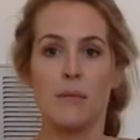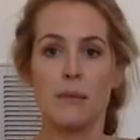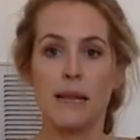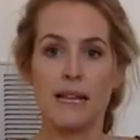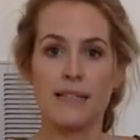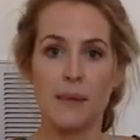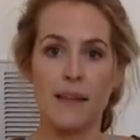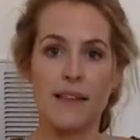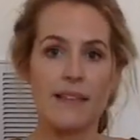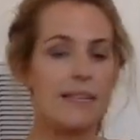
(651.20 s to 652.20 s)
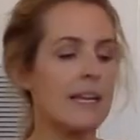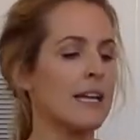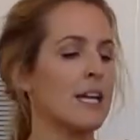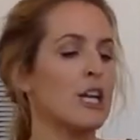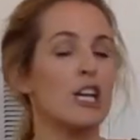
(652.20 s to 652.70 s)
put my legs up like this.
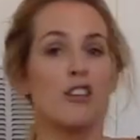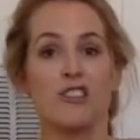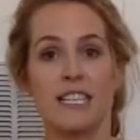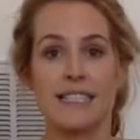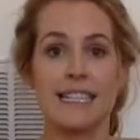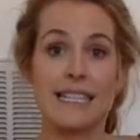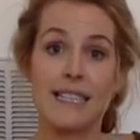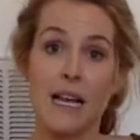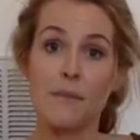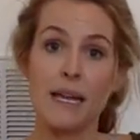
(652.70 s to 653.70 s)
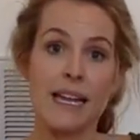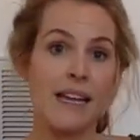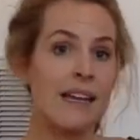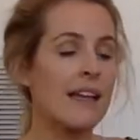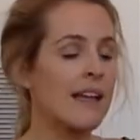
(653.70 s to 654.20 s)
She sits on me,
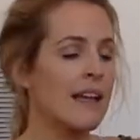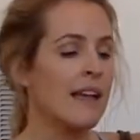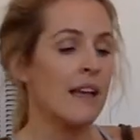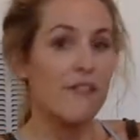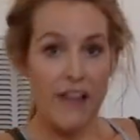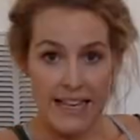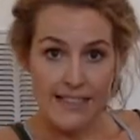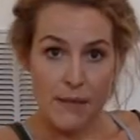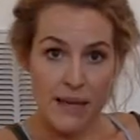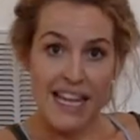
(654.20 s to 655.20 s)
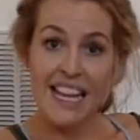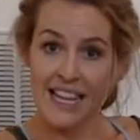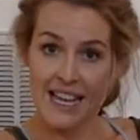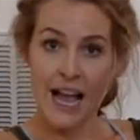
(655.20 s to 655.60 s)
facing me.